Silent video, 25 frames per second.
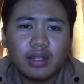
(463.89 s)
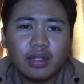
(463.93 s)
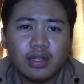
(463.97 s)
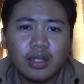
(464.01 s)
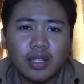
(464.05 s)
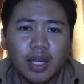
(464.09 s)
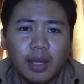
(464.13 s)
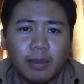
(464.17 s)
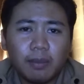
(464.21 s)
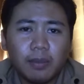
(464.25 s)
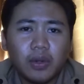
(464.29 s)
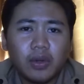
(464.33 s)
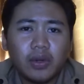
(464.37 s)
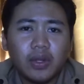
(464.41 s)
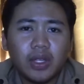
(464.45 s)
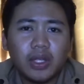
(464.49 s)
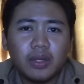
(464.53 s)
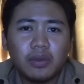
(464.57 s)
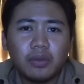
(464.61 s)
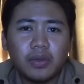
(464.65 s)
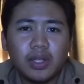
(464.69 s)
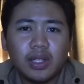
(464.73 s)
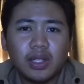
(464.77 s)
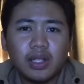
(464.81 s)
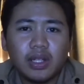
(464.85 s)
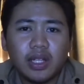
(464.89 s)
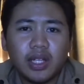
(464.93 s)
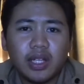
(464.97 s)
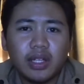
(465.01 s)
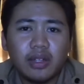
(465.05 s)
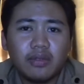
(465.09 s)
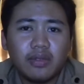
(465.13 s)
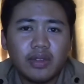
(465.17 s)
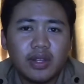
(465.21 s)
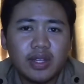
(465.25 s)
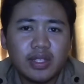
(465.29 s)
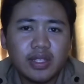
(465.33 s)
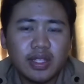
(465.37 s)
the employee will
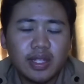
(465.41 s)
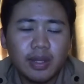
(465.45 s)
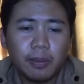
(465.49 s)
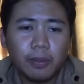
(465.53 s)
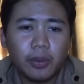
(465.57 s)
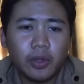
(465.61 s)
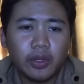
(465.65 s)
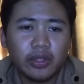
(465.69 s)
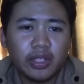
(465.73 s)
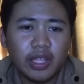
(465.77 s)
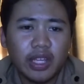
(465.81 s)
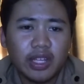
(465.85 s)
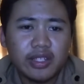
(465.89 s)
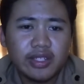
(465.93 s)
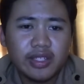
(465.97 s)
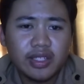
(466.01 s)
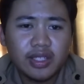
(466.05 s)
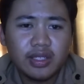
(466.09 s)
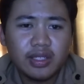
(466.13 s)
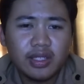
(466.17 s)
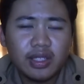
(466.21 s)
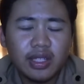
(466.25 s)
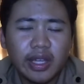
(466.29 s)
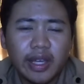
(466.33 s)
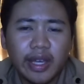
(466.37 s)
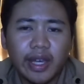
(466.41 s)
increase their potential,